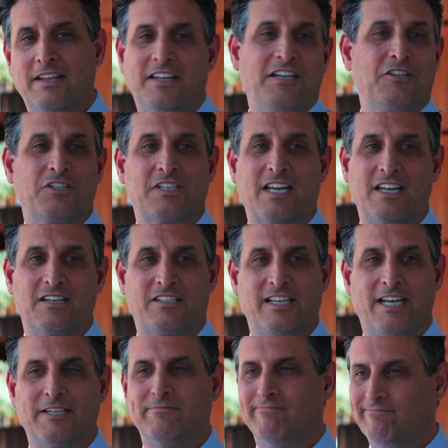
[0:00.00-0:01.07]
they just kind of
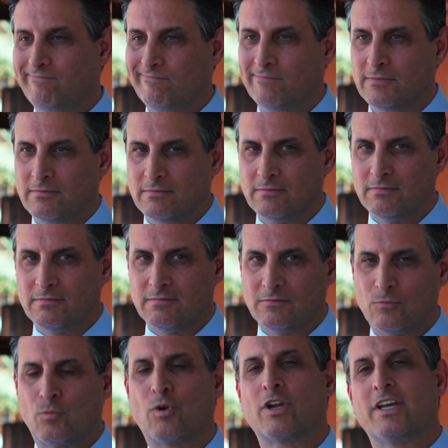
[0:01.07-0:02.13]
said,
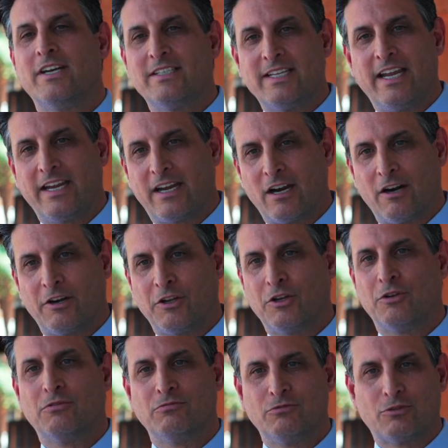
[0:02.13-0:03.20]
we're going to take care of
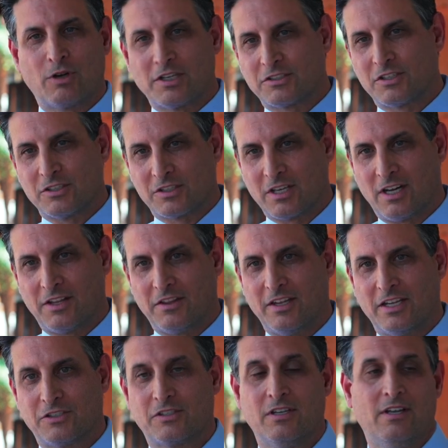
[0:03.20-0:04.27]
you, trust us on
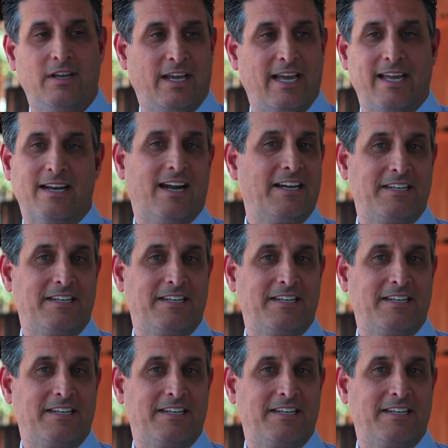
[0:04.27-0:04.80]
this, and I